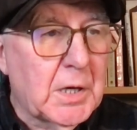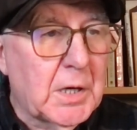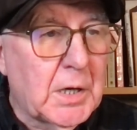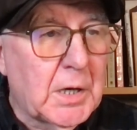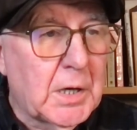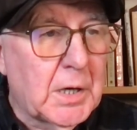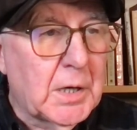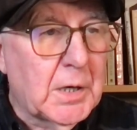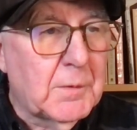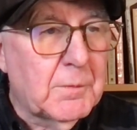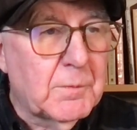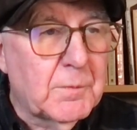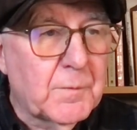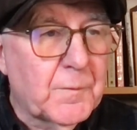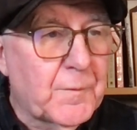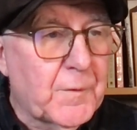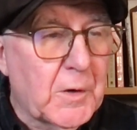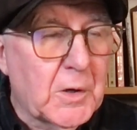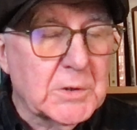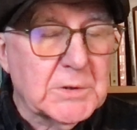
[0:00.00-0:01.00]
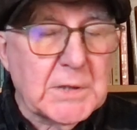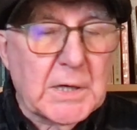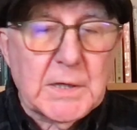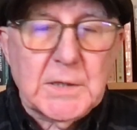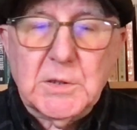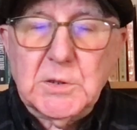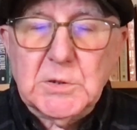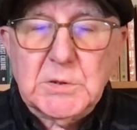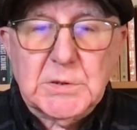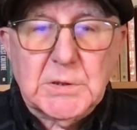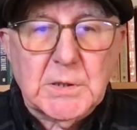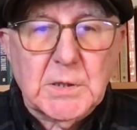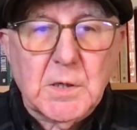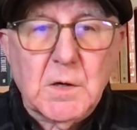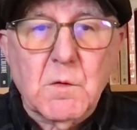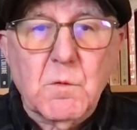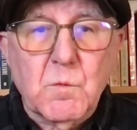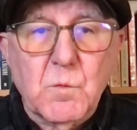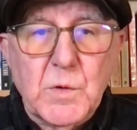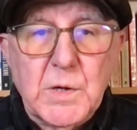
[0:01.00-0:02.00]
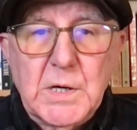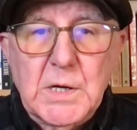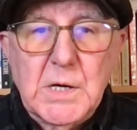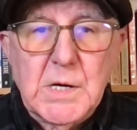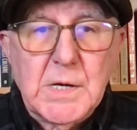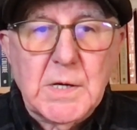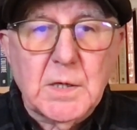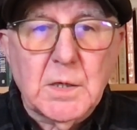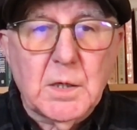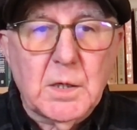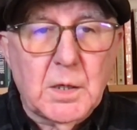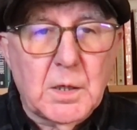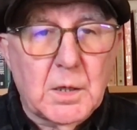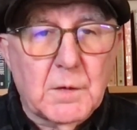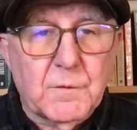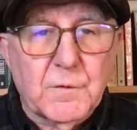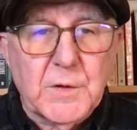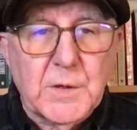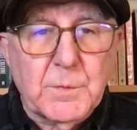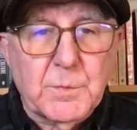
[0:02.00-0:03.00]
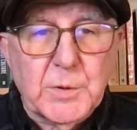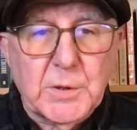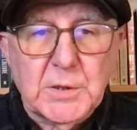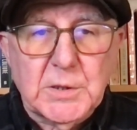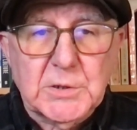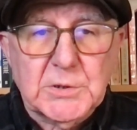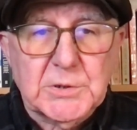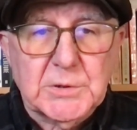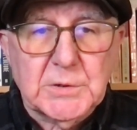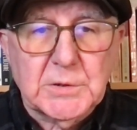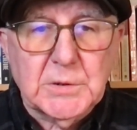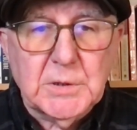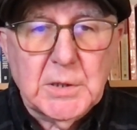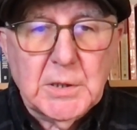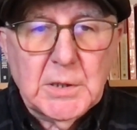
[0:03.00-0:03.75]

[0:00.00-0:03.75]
as far as I can see, a really lovely person.